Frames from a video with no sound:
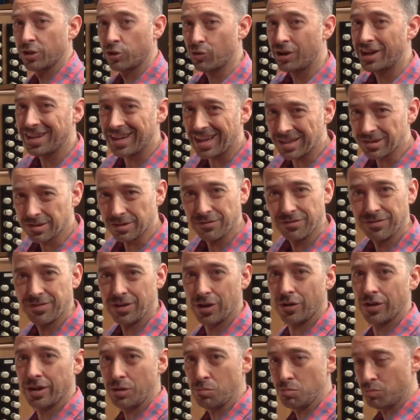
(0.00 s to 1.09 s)
The great has a
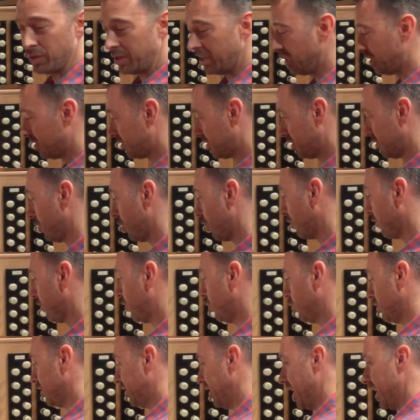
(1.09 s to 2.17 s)
very big, strong,
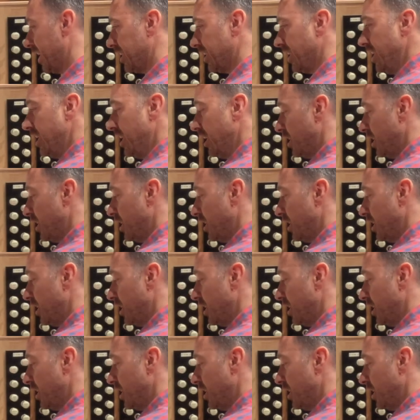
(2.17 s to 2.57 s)
full sound.